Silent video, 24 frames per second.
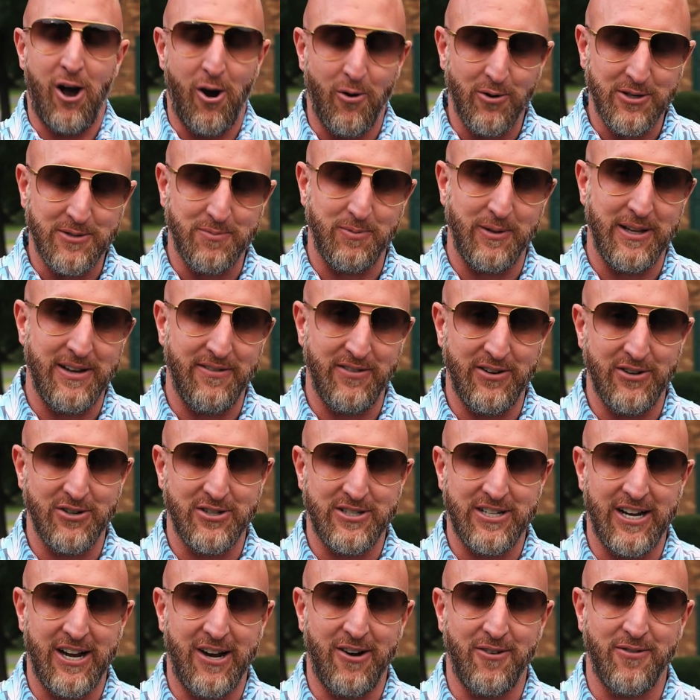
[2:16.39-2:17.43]
always believe in
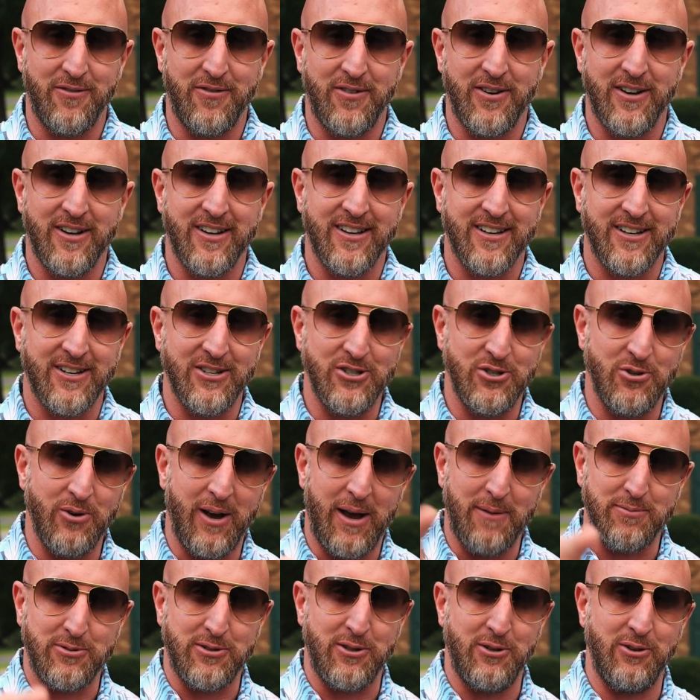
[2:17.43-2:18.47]
yourself, because you
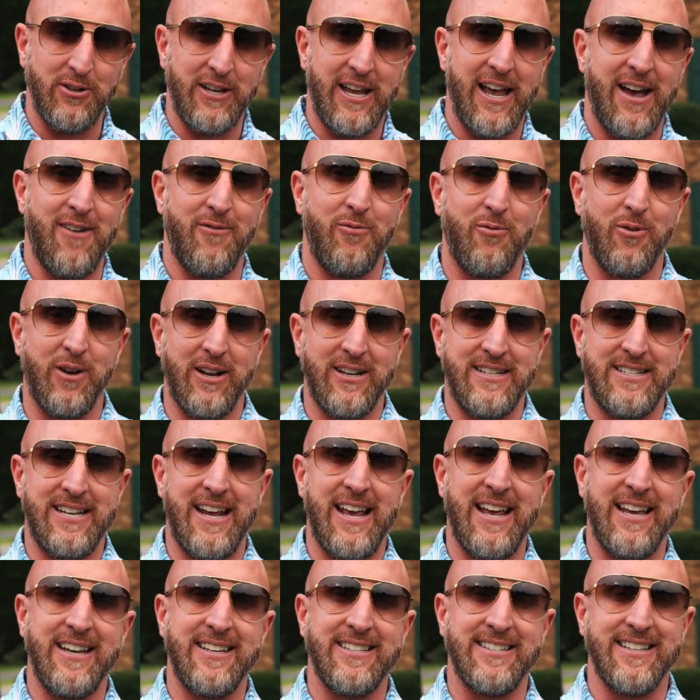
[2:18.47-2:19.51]
absolutely have what it
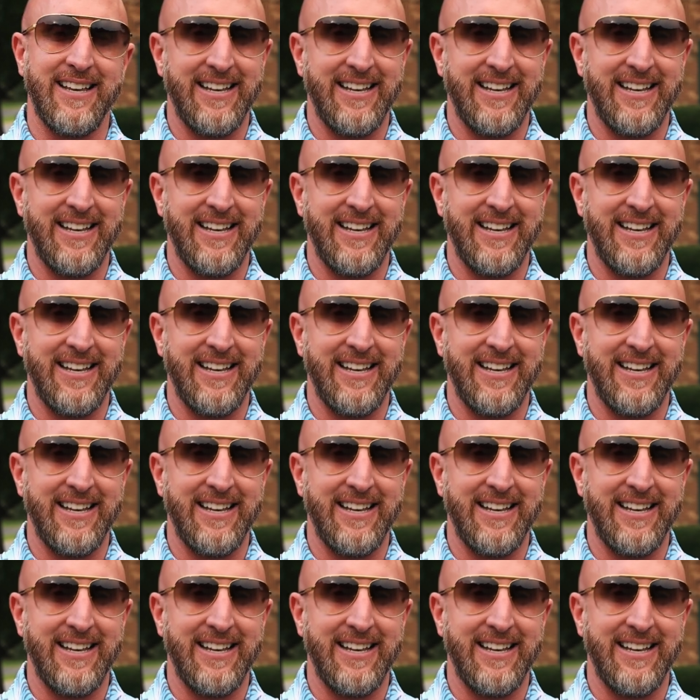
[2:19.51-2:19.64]
takes.